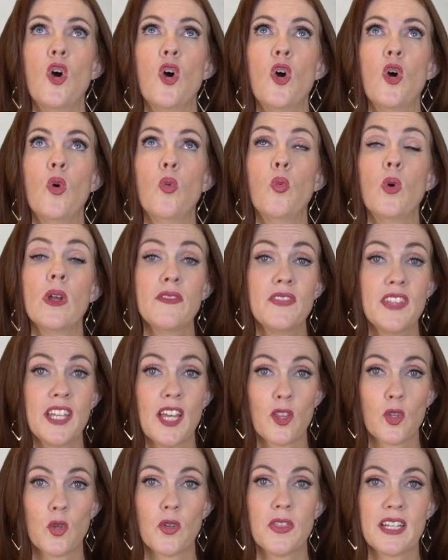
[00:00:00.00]
one of the
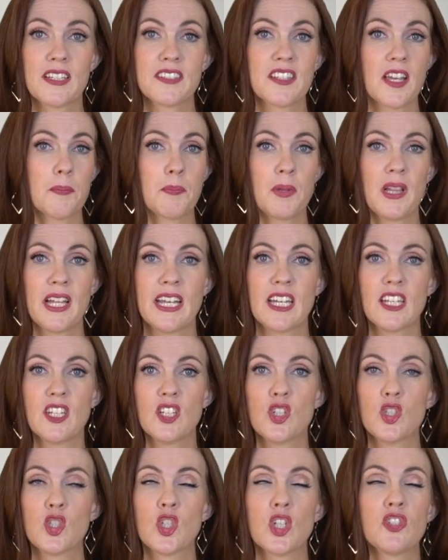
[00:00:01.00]
other things I
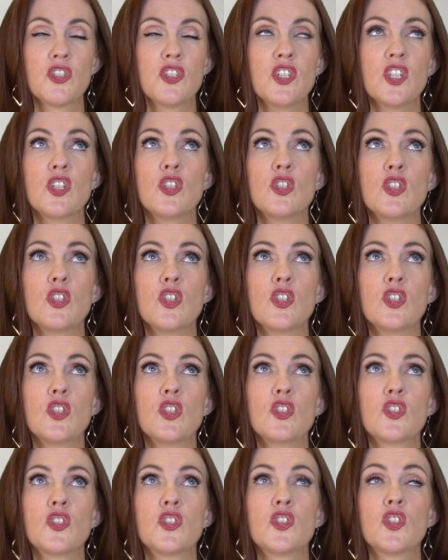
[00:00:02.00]
planned just
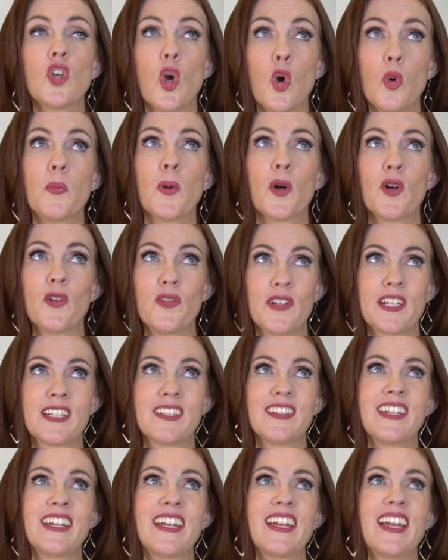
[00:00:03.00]
so
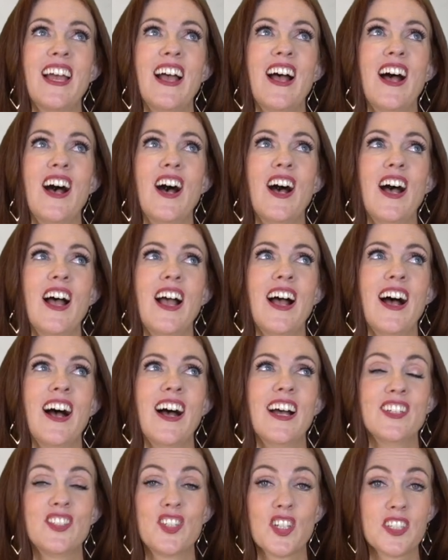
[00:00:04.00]
perfectly,
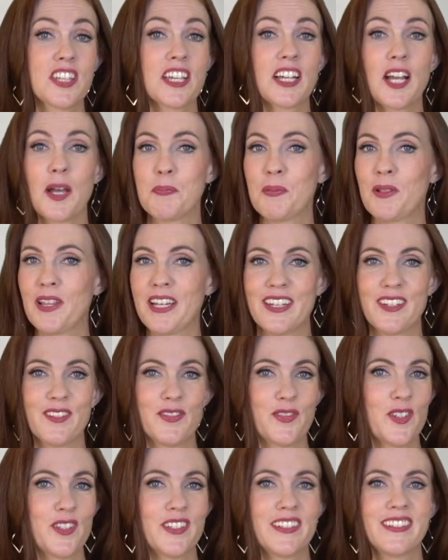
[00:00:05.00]
just like I planned
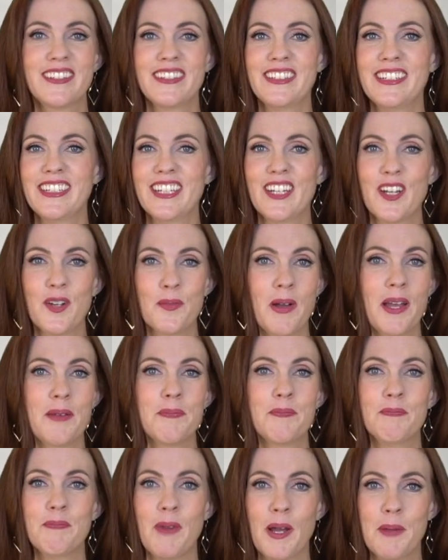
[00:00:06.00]
for
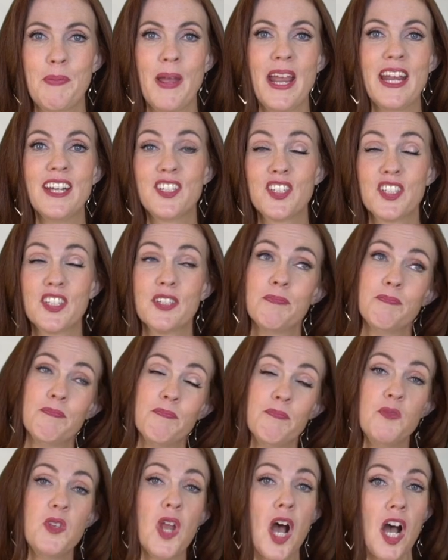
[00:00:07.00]
my page to
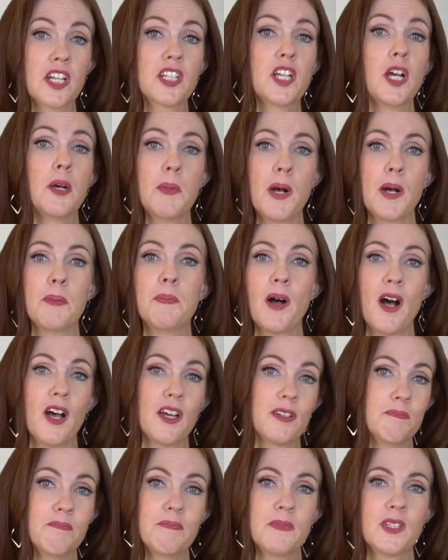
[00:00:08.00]
not come up
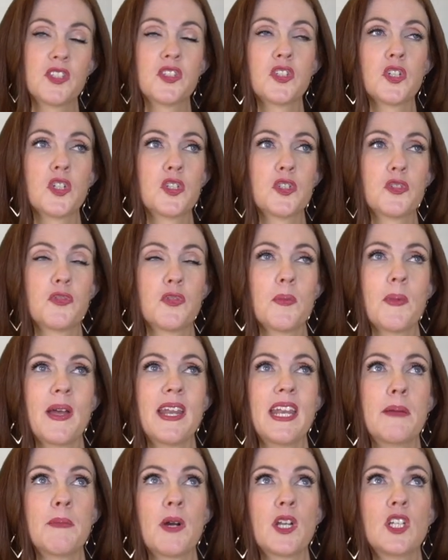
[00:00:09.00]
on a search for my
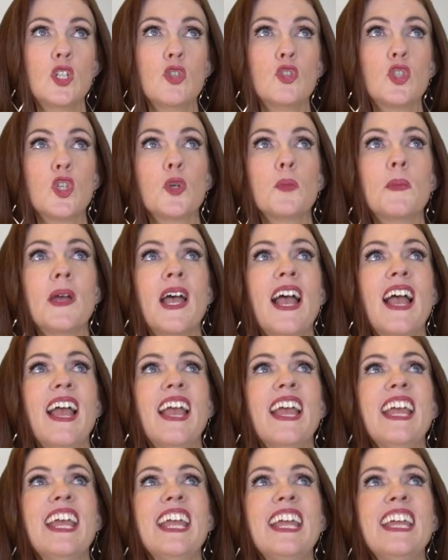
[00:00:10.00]
name on YouTube,
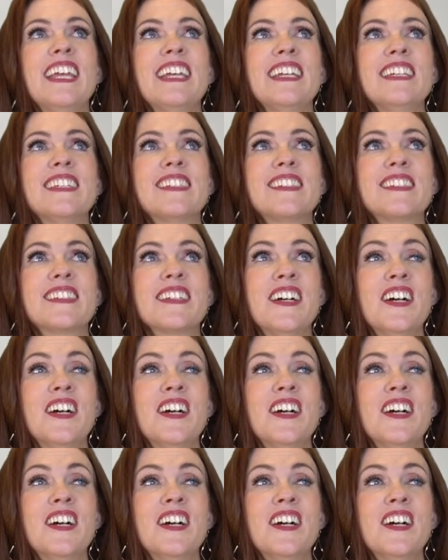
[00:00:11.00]
is